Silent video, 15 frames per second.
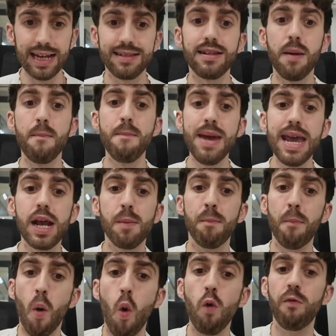It's to make
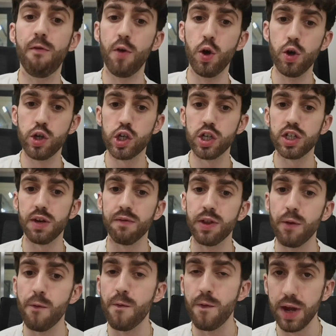more versions
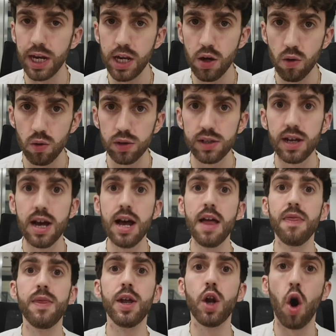of the
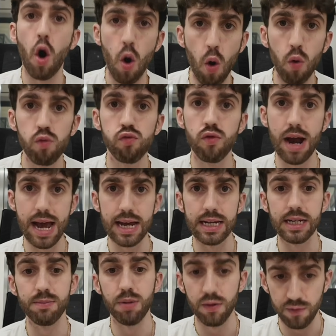videos that
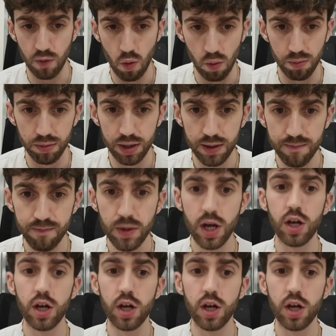already performed.